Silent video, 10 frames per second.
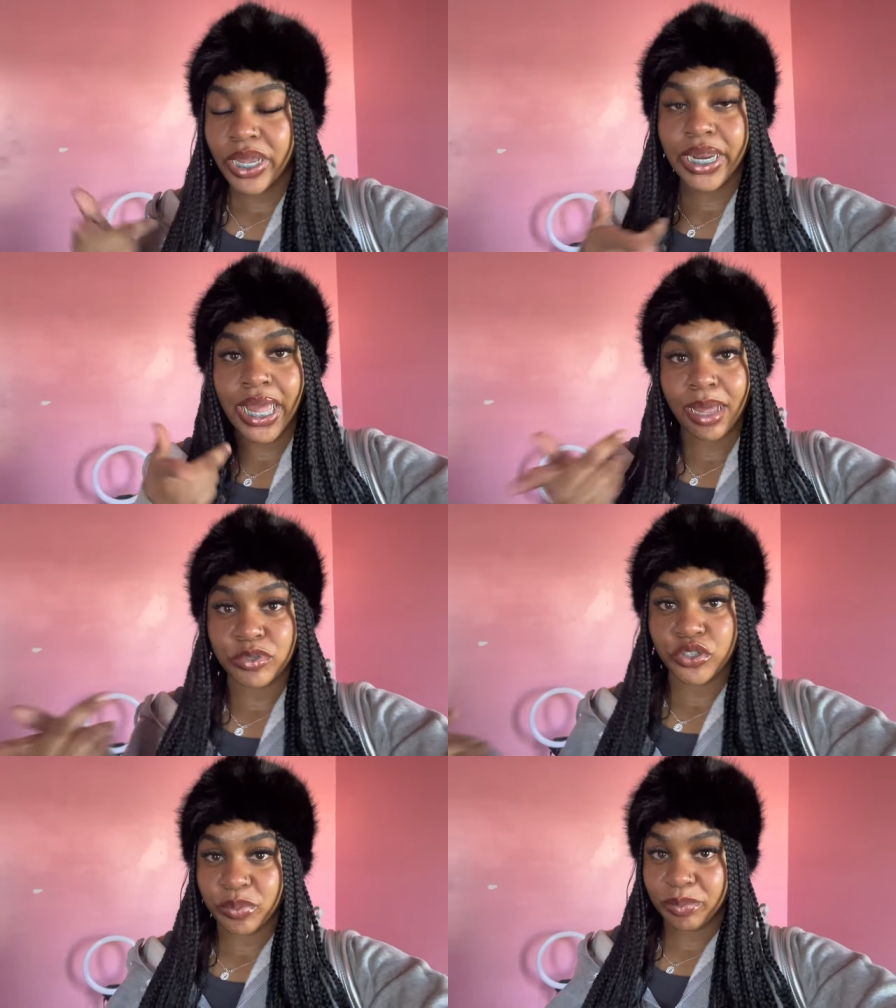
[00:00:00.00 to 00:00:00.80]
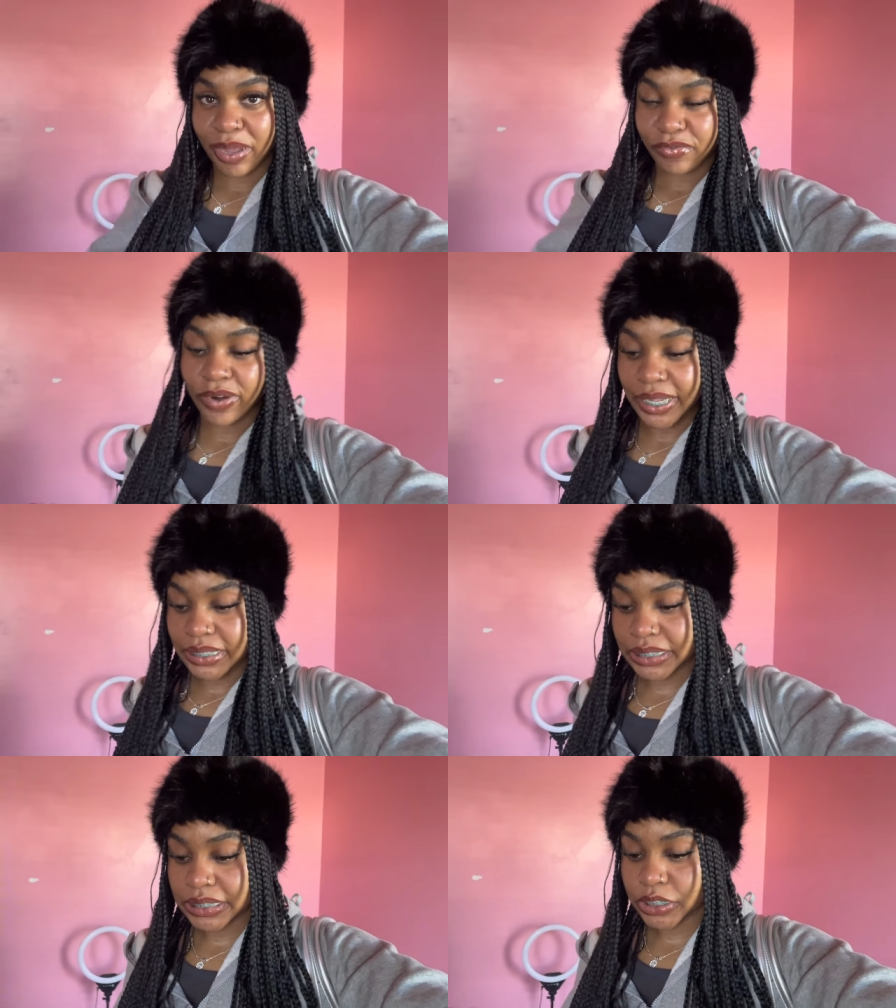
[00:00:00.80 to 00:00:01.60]
on a cabin trip with my
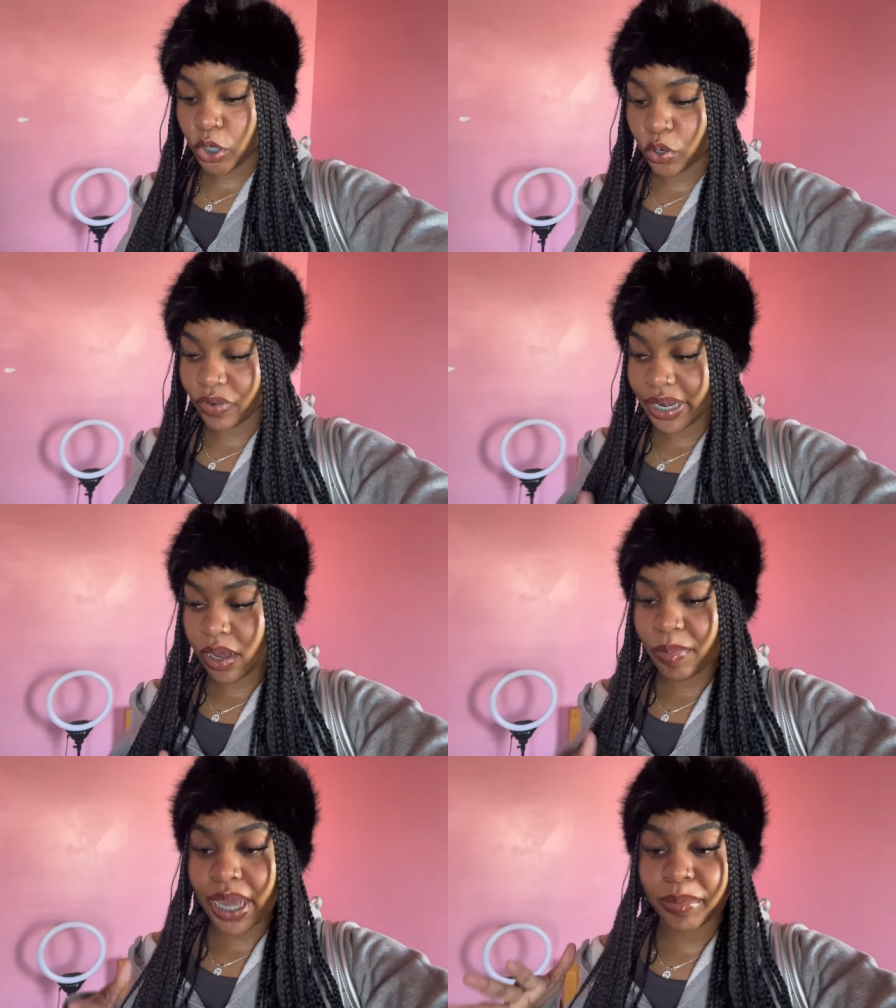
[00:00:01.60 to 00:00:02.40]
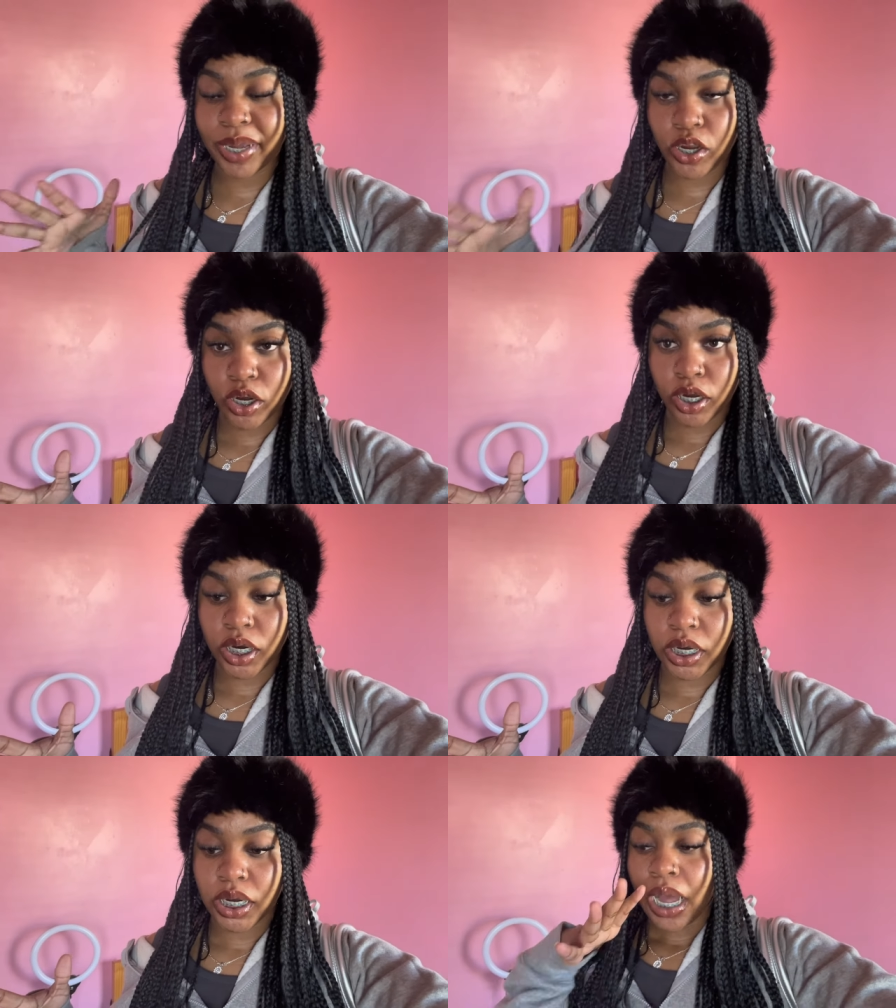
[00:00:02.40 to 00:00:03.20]
friends, so right now I'm packing my
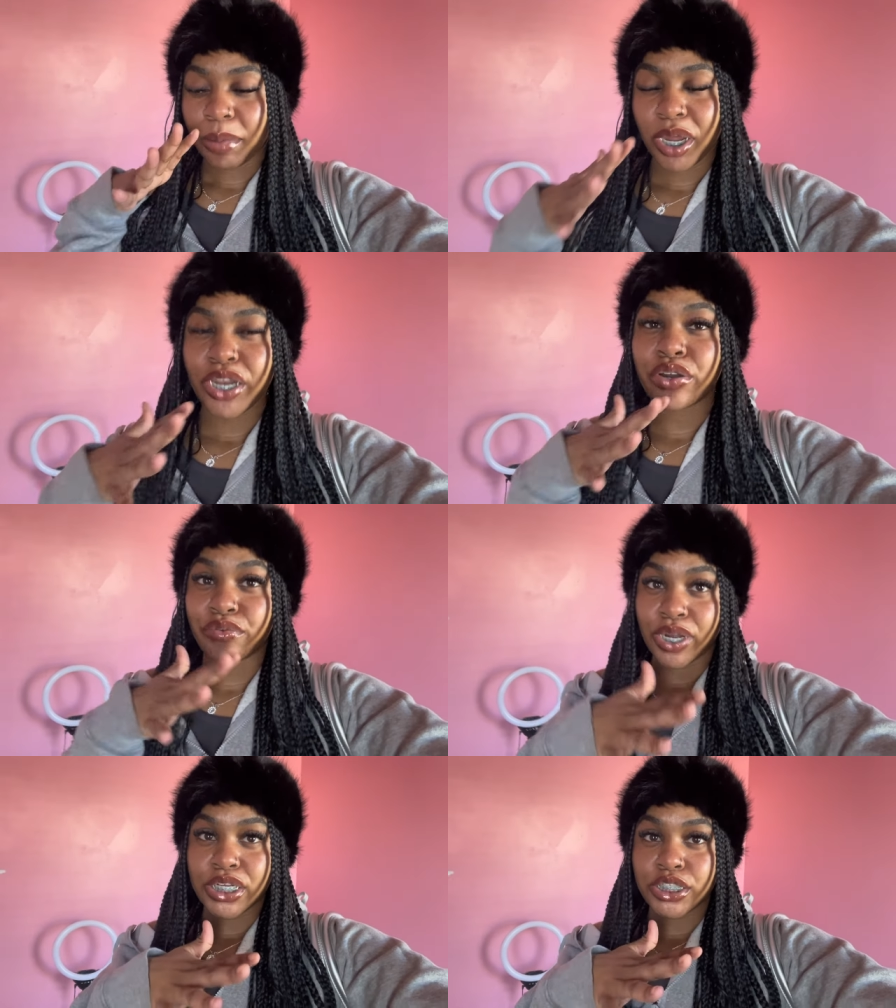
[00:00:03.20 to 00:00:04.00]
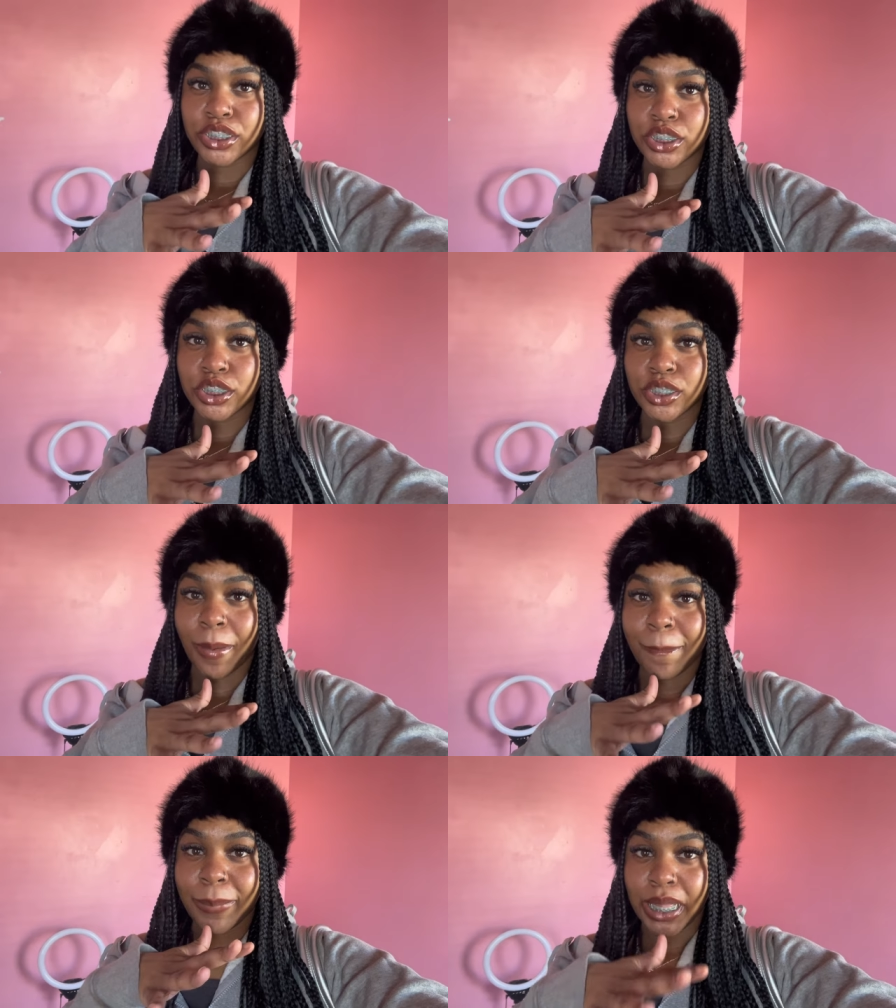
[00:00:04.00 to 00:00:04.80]
car. I'm not in a rush,
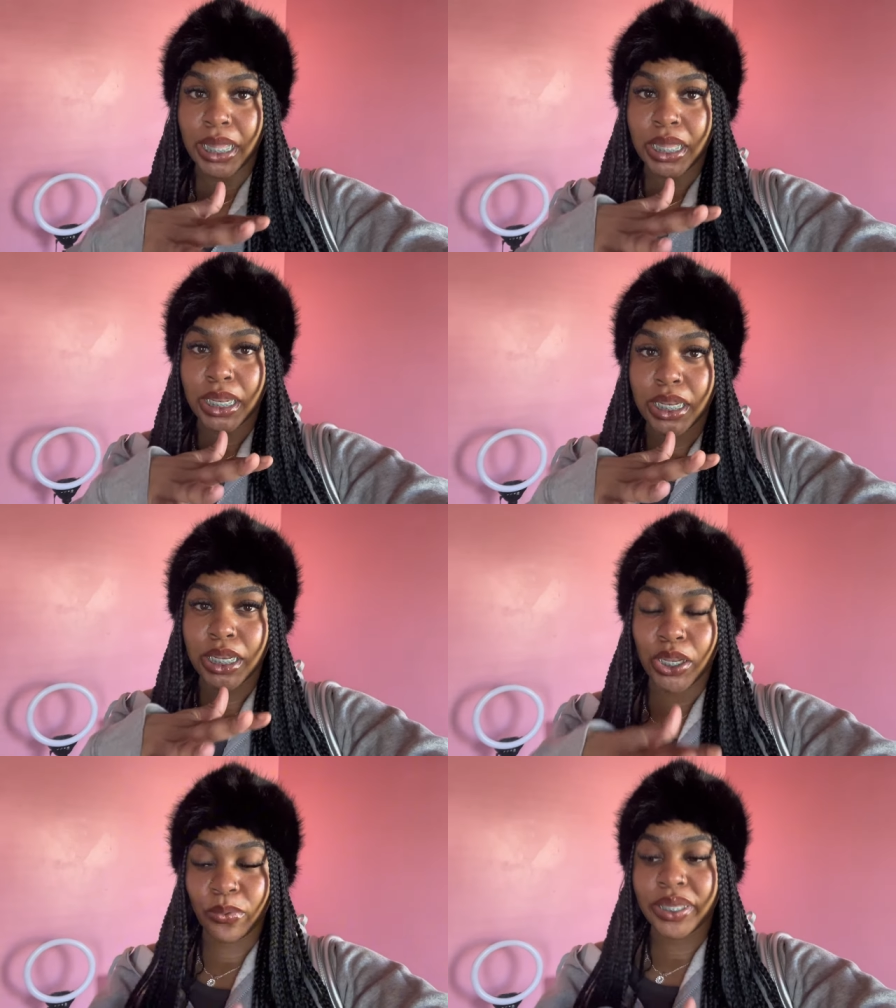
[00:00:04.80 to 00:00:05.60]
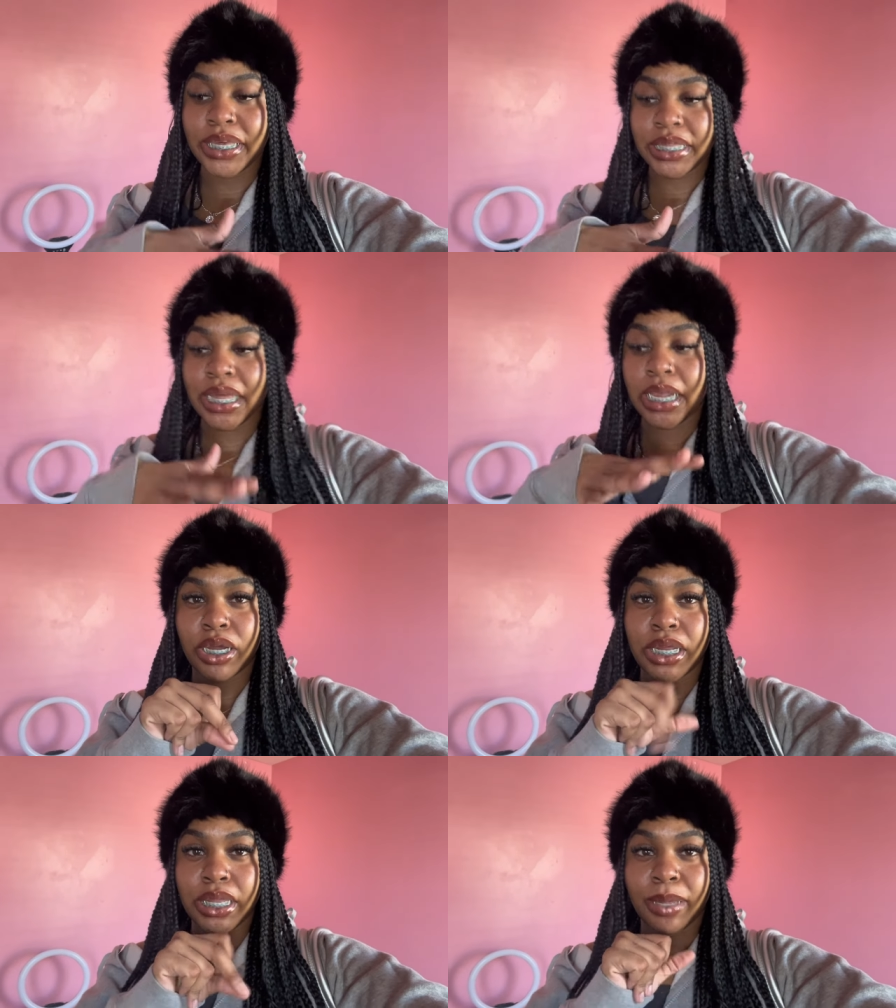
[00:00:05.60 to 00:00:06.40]
but low-key like
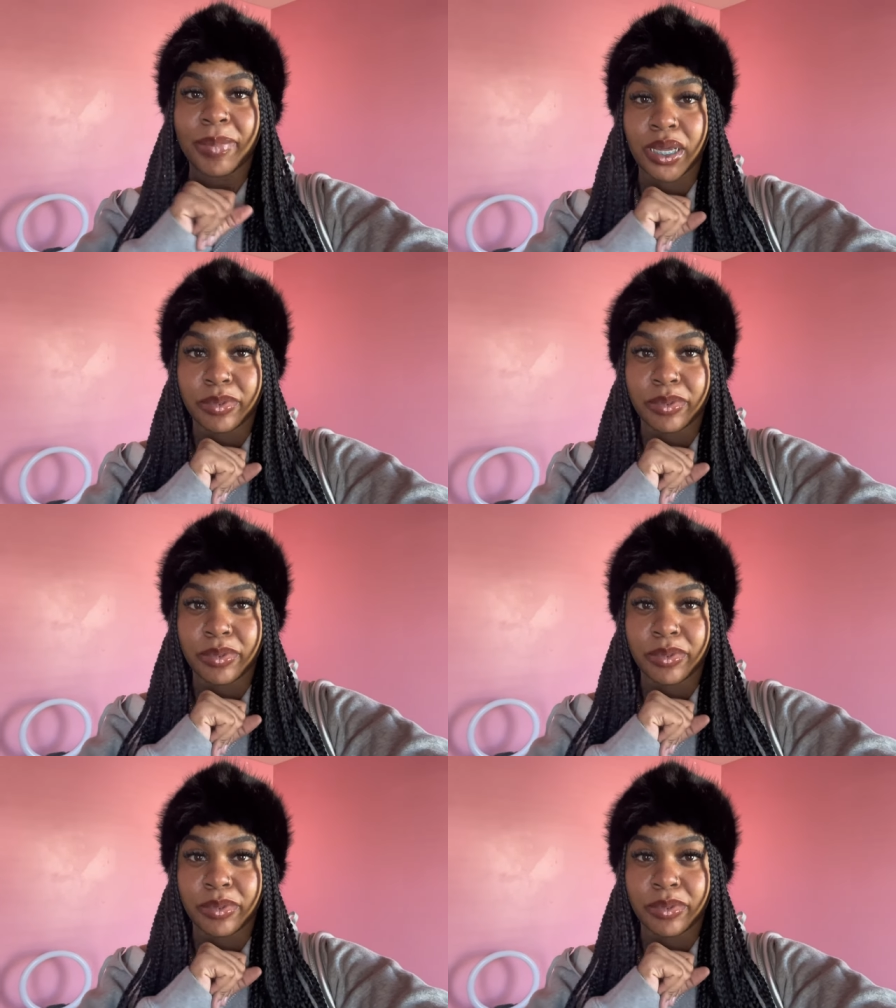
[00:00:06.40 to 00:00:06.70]
trying to like pick up the